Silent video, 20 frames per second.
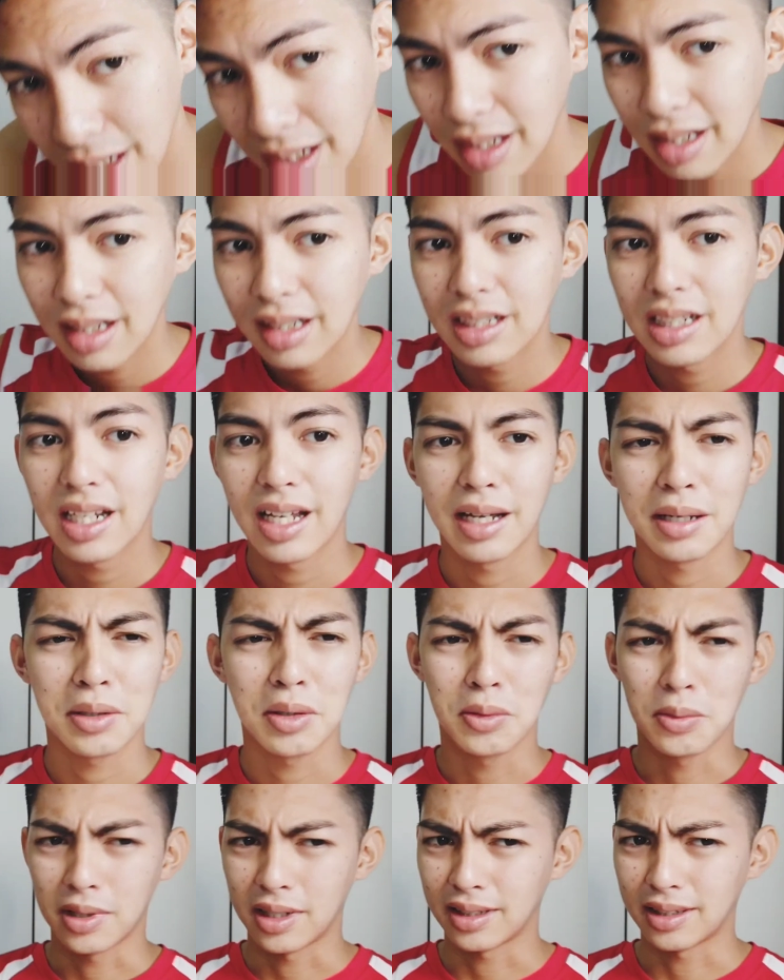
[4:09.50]
and I
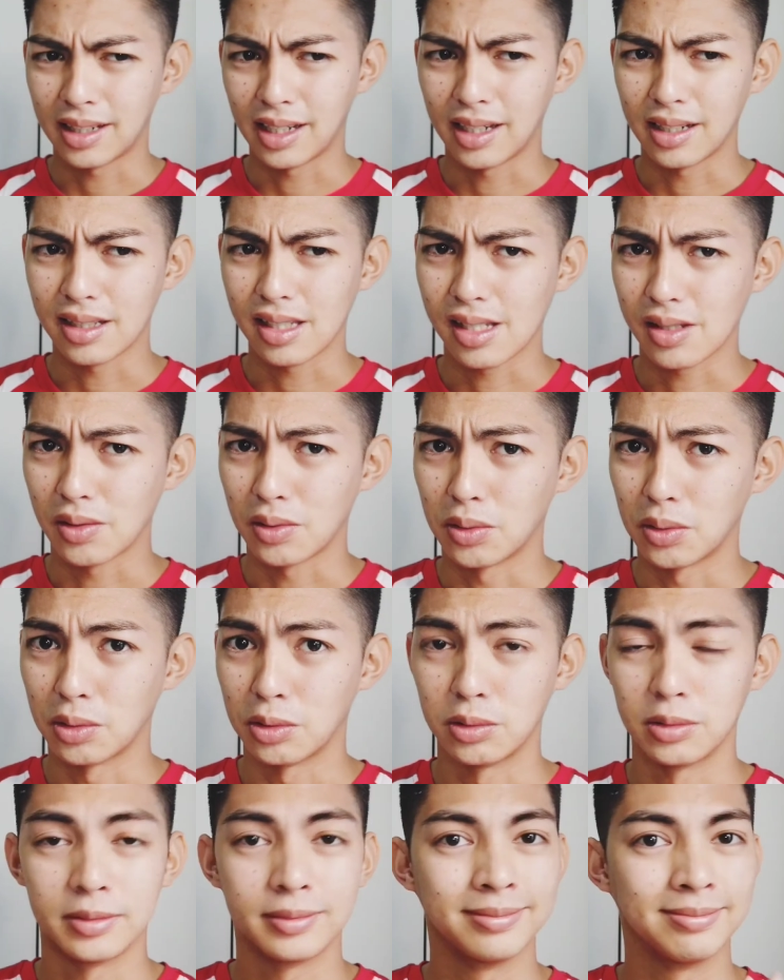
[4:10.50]
don't want that.
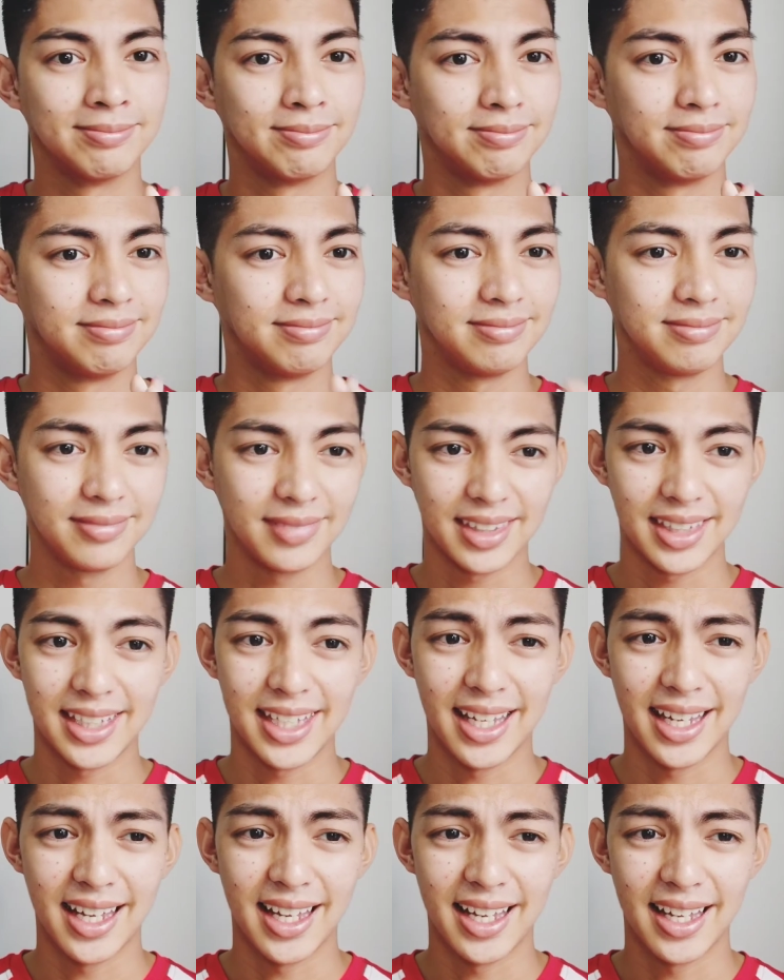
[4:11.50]
So
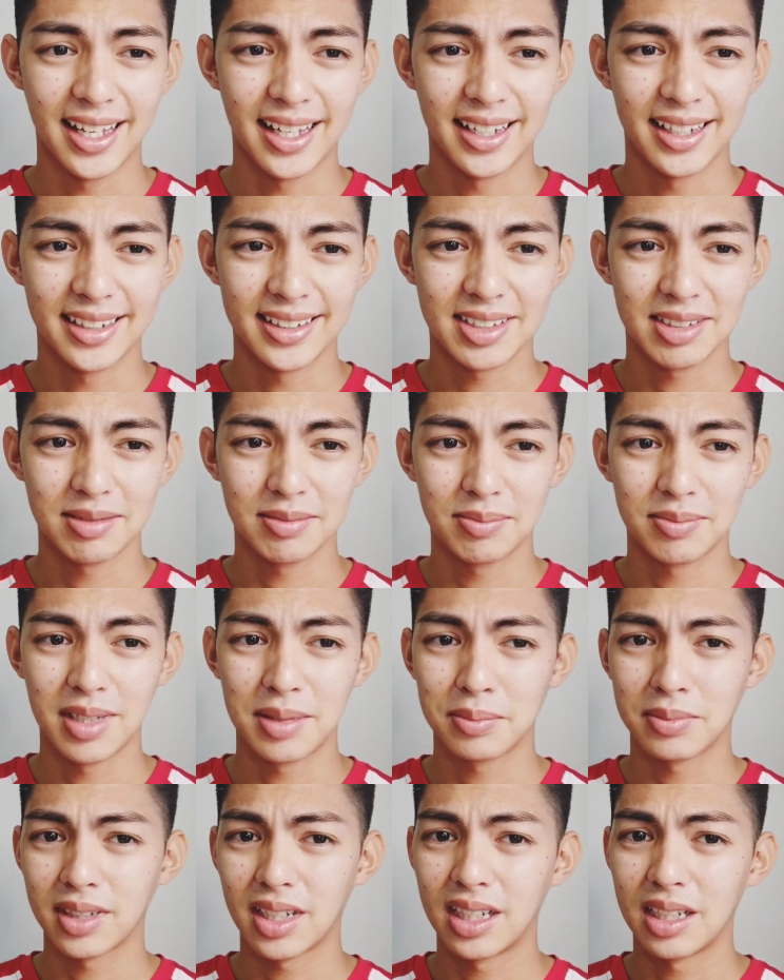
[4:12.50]
yeah,
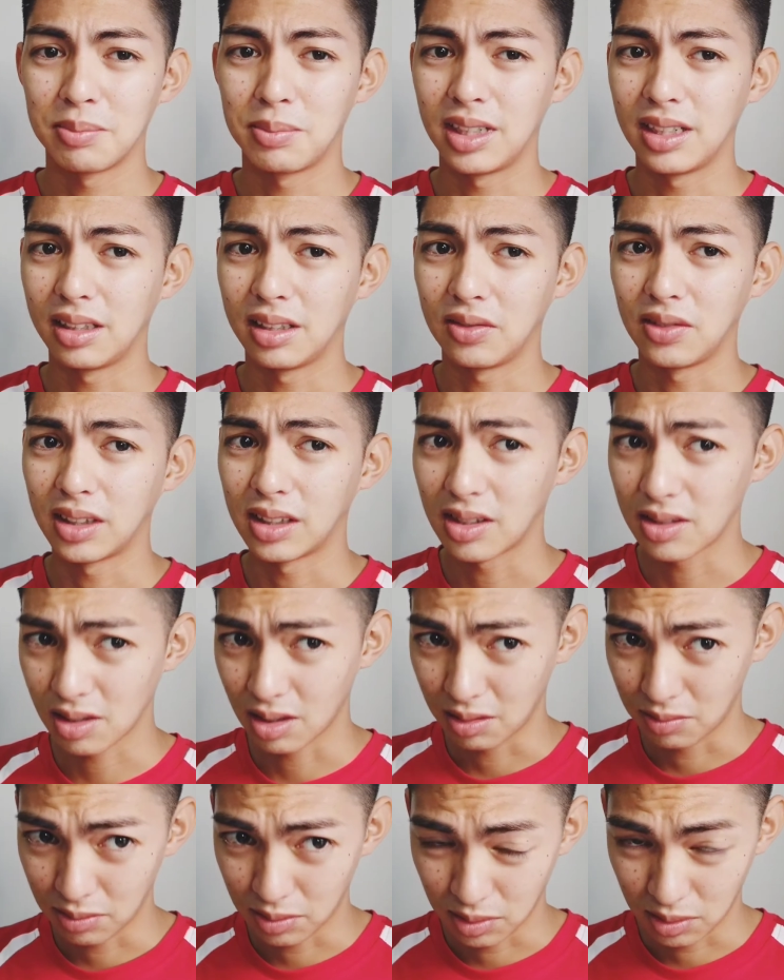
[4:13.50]
I'm gonna be leaving this
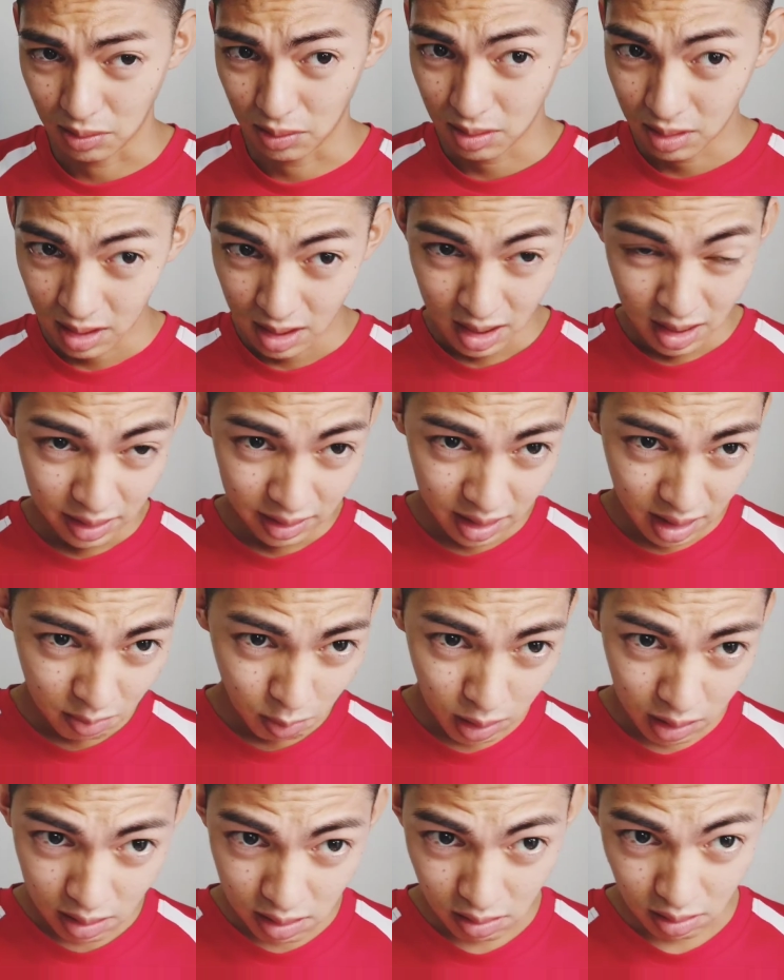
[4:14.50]
on for
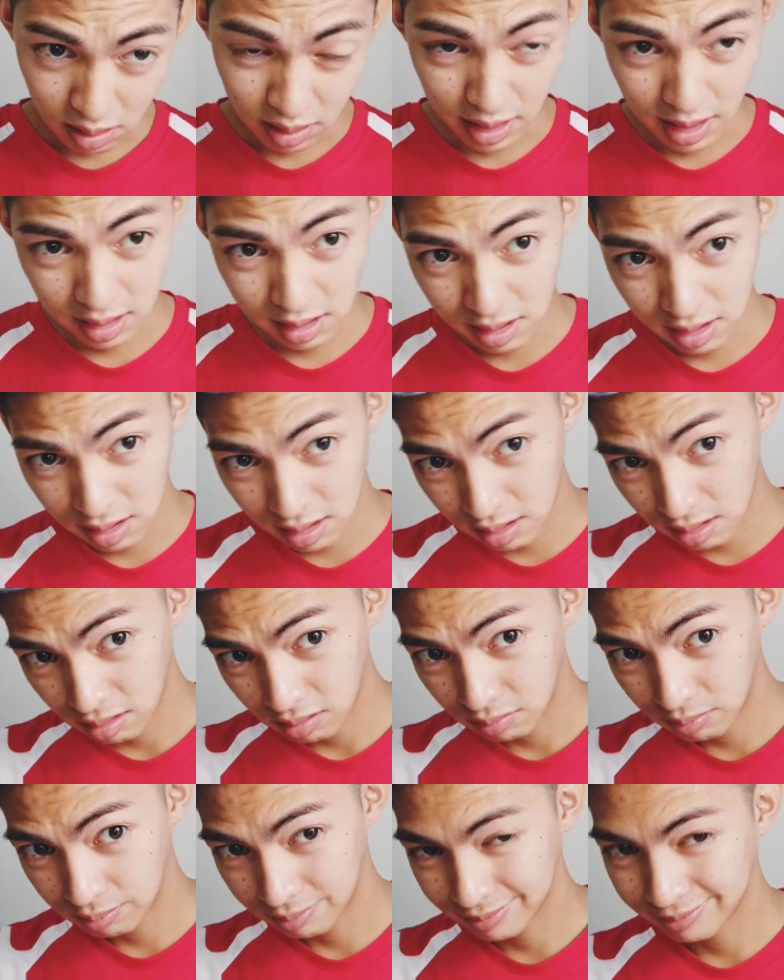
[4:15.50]
10 minutes or less.
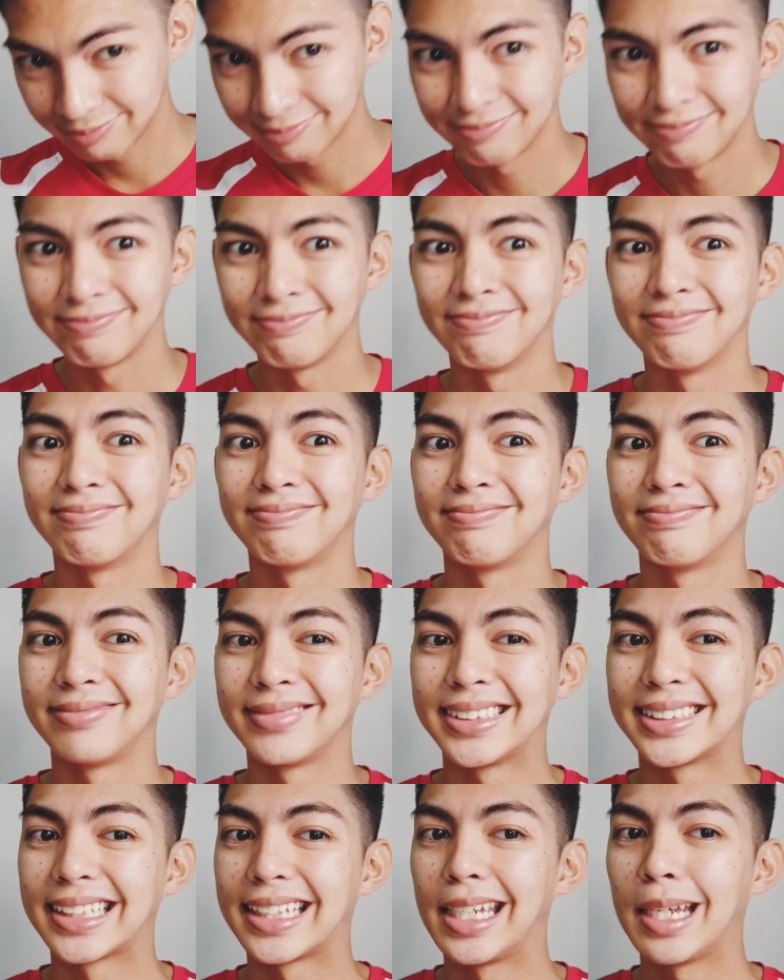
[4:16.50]

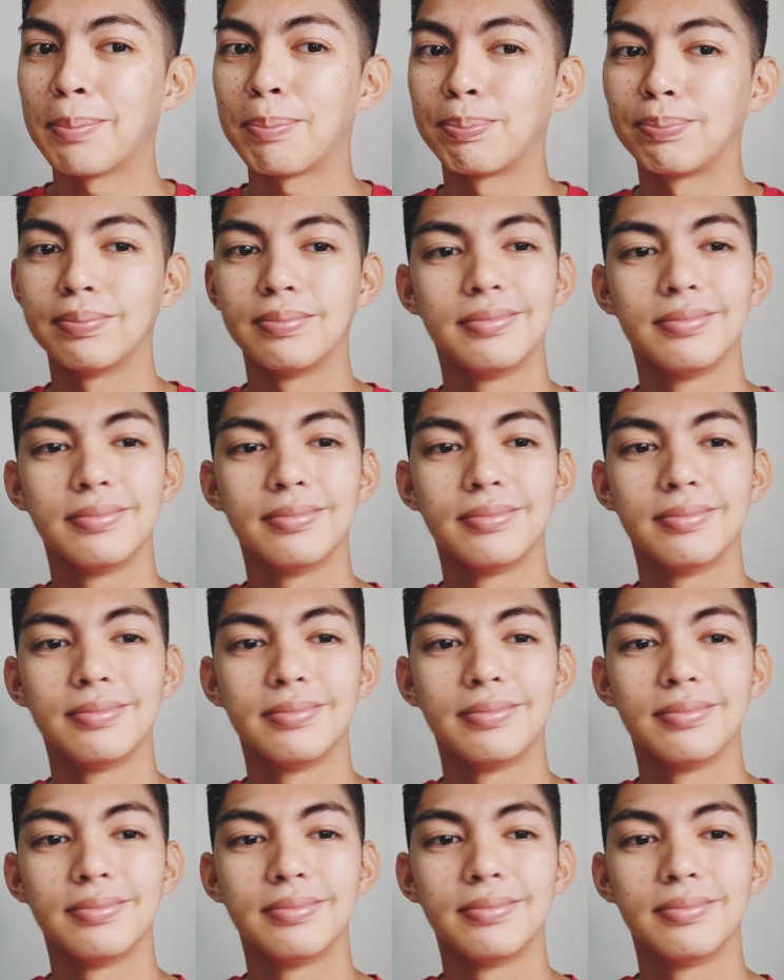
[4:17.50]
Yep.